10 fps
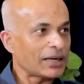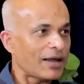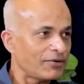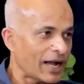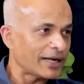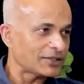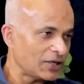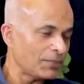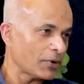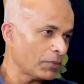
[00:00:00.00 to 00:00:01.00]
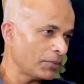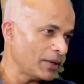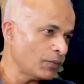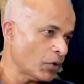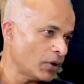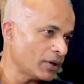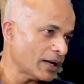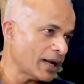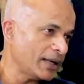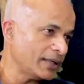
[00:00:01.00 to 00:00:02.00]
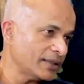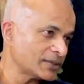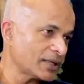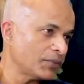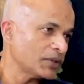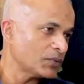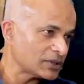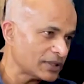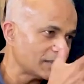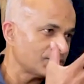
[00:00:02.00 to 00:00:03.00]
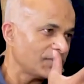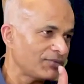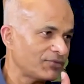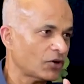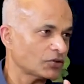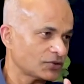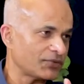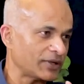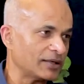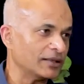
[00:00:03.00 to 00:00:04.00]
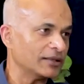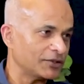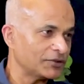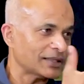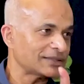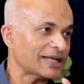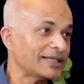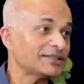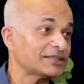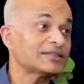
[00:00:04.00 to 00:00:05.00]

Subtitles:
but I actually probably what I discovered was that it's very philosophical, you know, that science